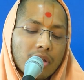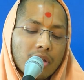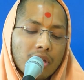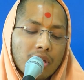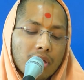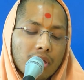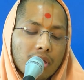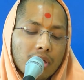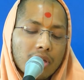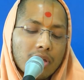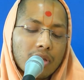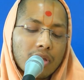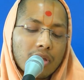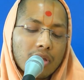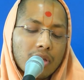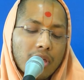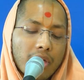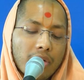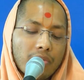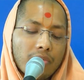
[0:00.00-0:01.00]
he
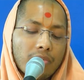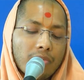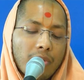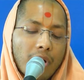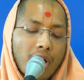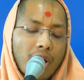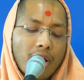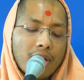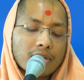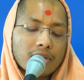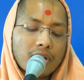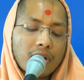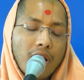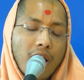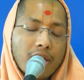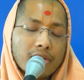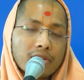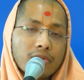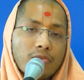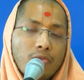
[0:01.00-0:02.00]
gave Maharaj a
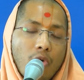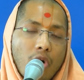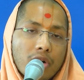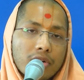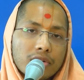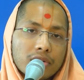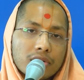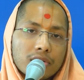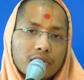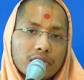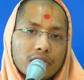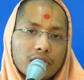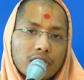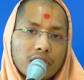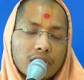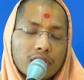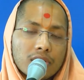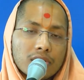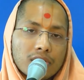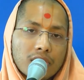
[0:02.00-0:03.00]
glass of water
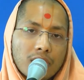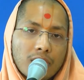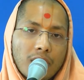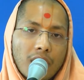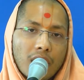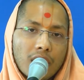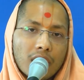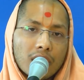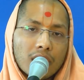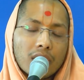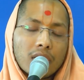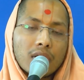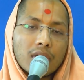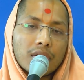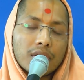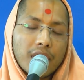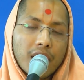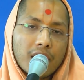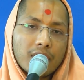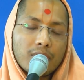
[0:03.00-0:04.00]
in the Sabha.
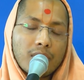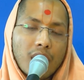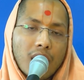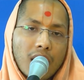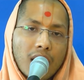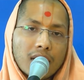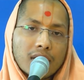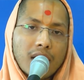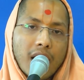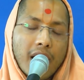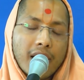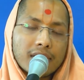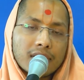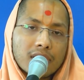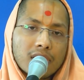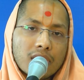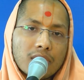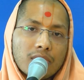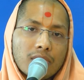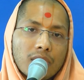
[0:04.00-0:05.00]
Then Maharaj
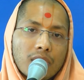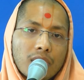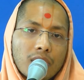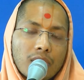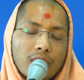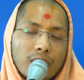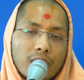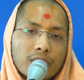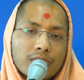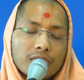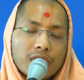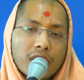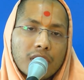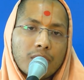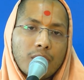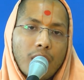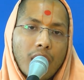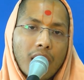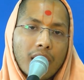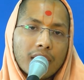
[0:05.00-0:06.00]
asked him, Brahmachari,
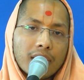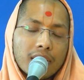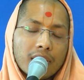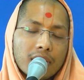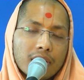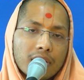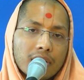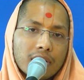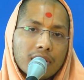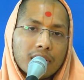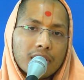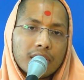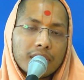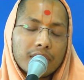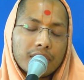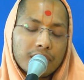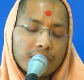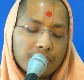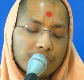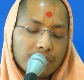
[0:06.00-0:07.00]
why did
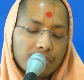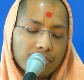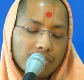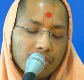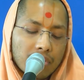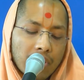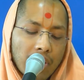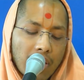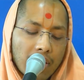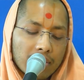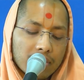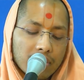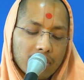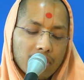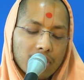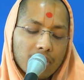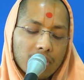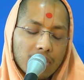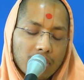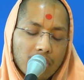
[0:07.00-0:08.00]
you not
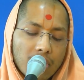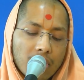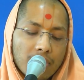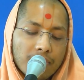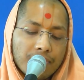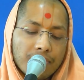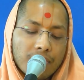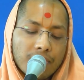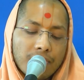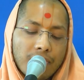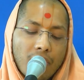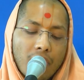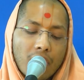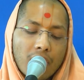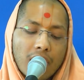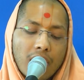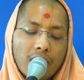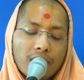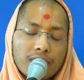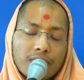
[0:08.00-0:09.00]
think if you fall
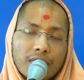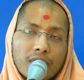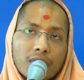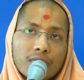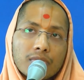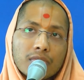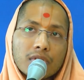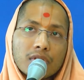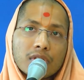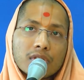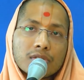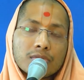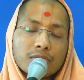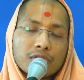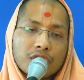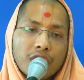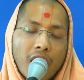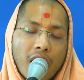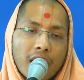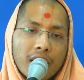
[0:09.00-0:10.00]
down from this
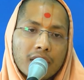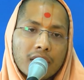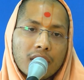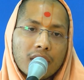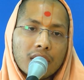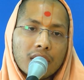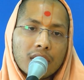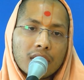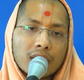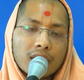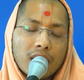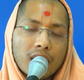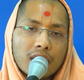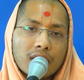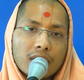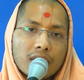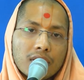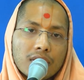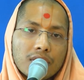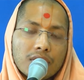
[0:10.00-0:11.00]
much height,
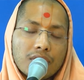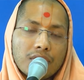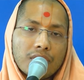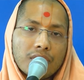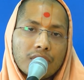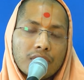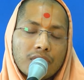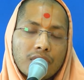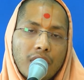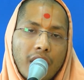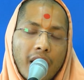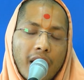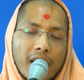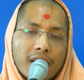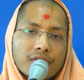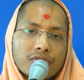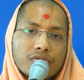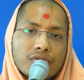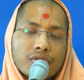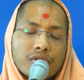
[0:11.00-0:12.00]
then your
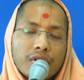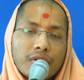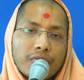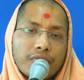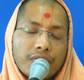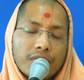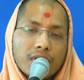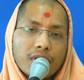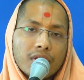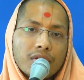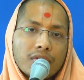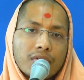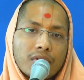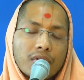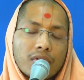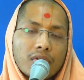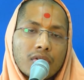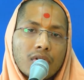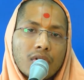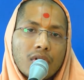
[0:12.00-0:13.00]
hands or your feet,
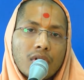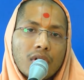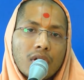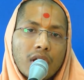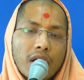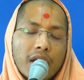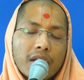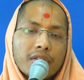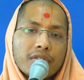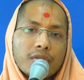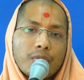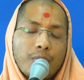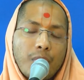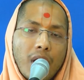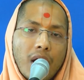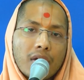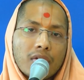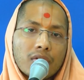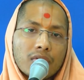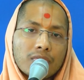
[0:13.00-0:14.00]
your any other
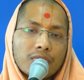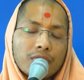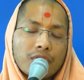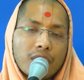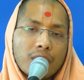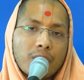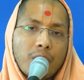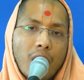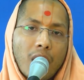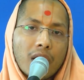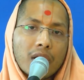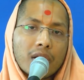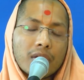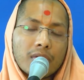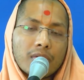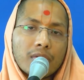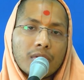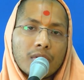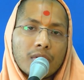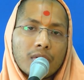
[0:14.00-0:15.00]
part of your body
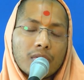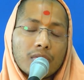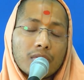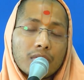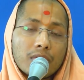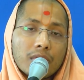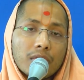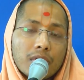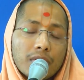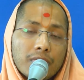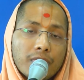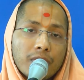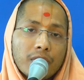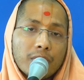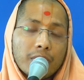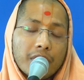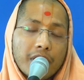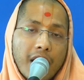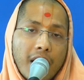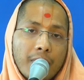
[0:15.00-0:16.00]
would, would
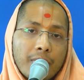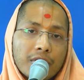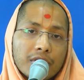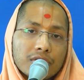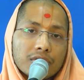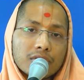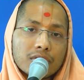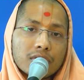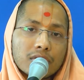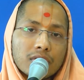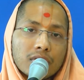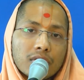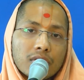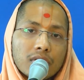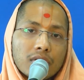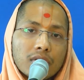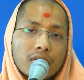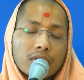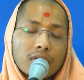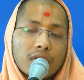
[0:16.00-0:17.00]
be damaged.
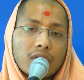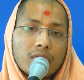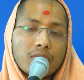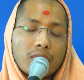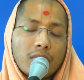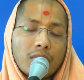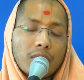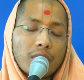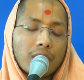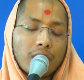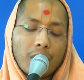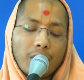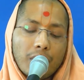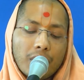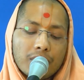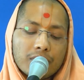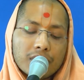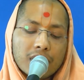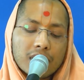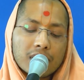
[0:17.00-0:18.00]
Then uh,
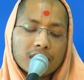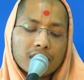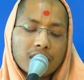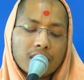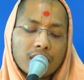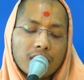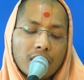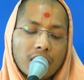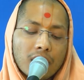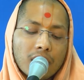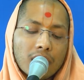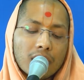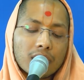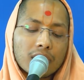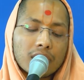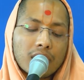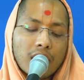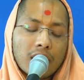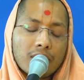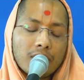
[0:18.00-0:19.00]
Brahmachari said, uh,
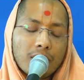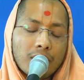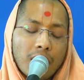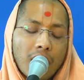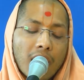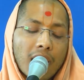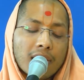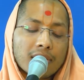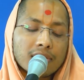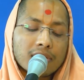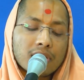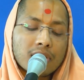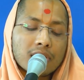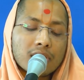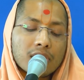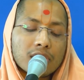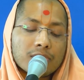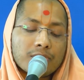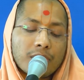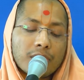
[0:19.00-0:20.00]
then Maharaj said,
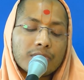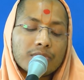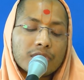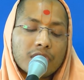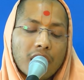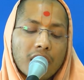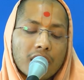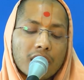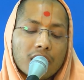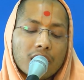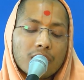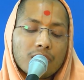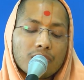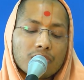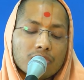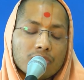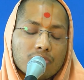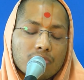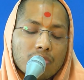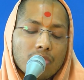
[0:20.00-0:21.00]
this Brahmachari, he
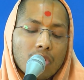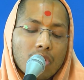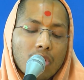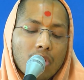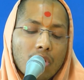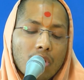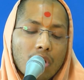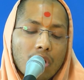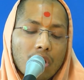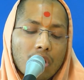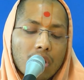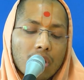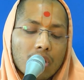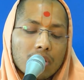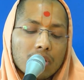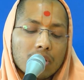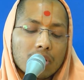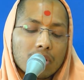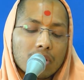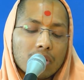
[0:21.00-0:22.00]
was uh,
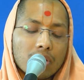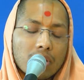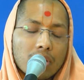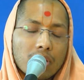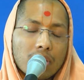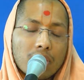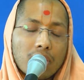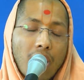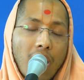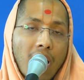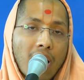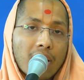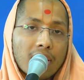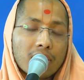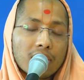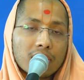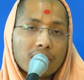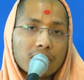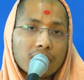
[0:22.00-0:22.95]
not